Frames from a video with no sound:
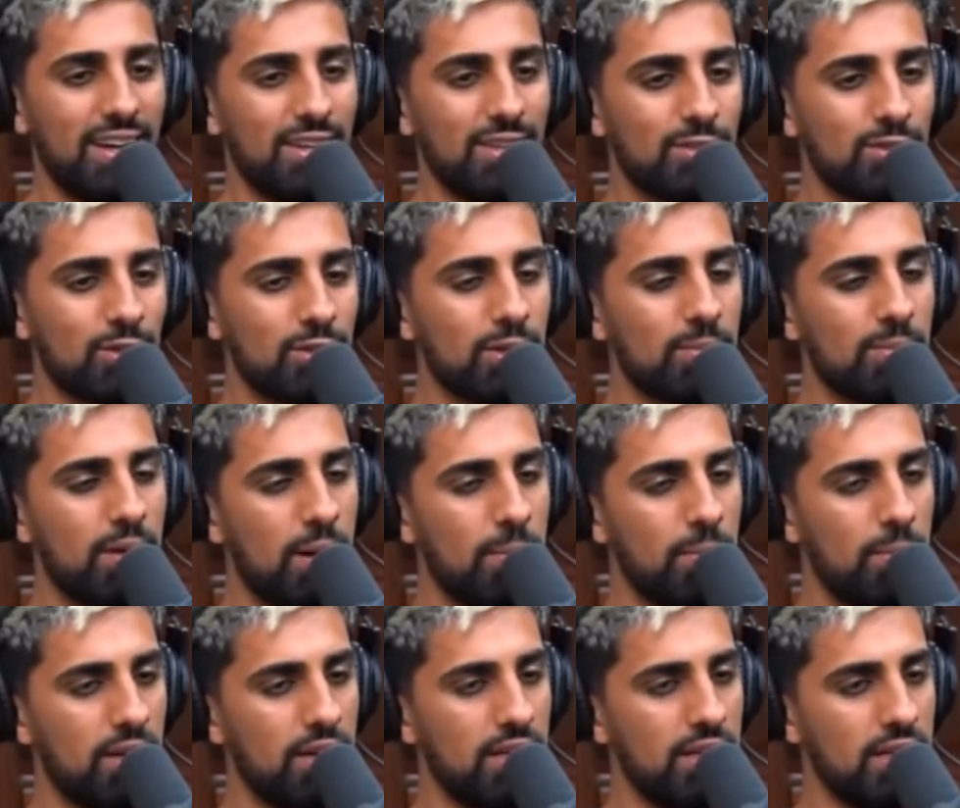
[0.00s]
Talking about
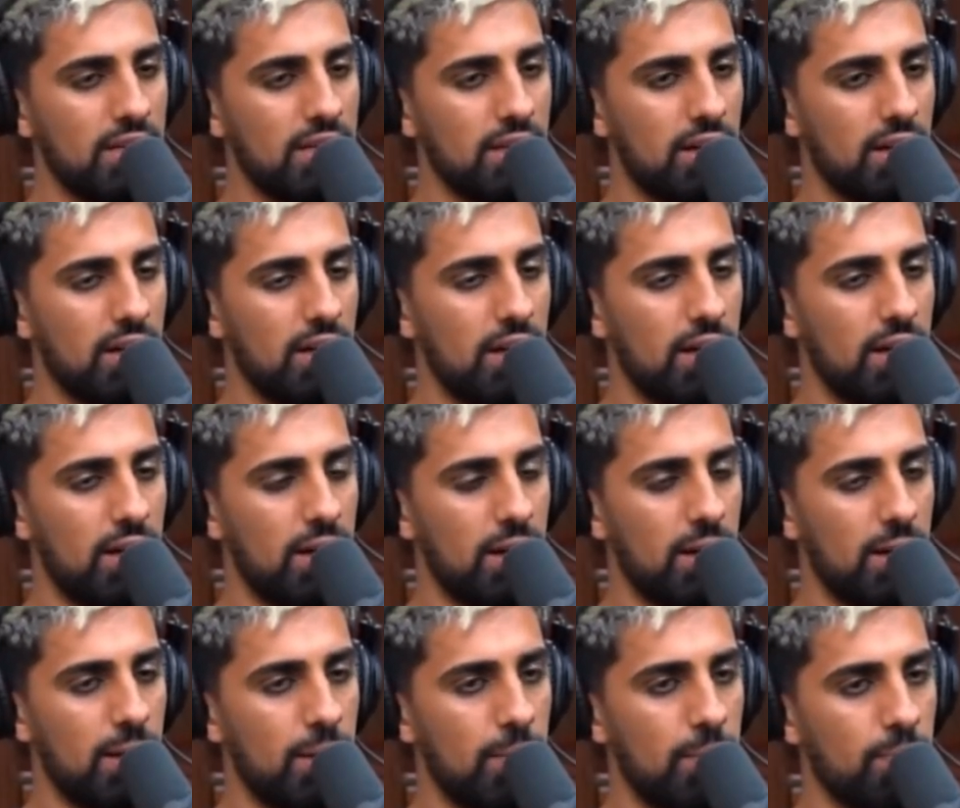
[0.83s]
money,
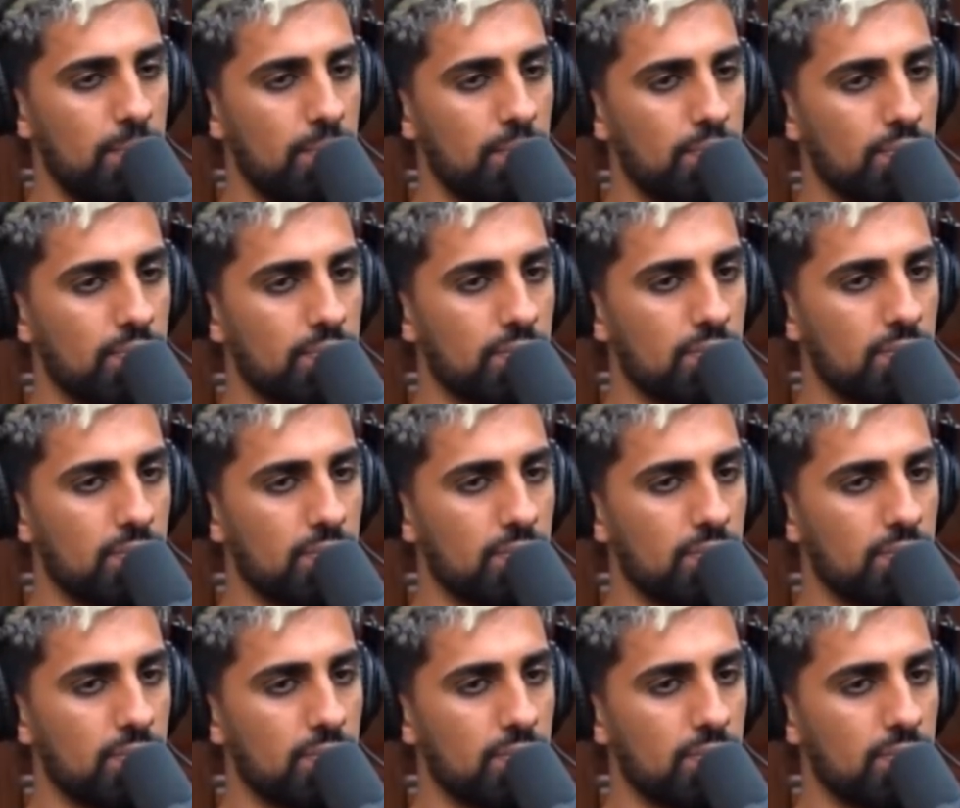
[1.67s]
um,